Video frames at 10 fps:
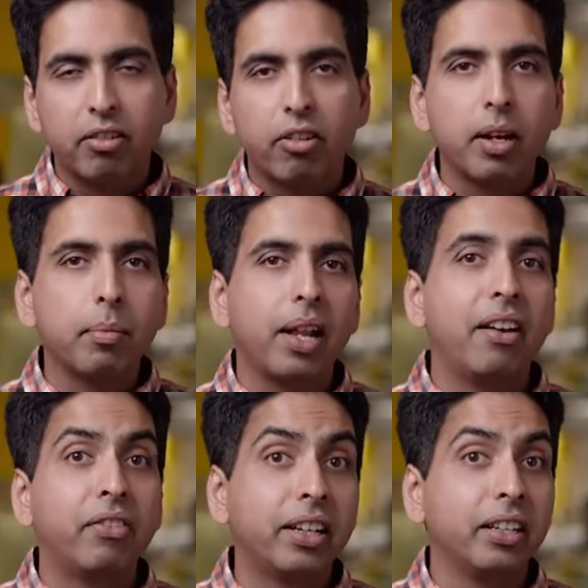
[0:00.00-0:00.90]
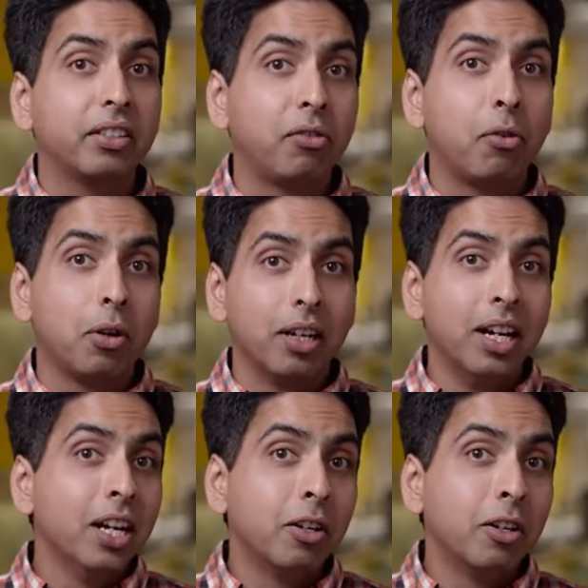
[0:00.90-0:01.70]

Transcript: incredible advocates for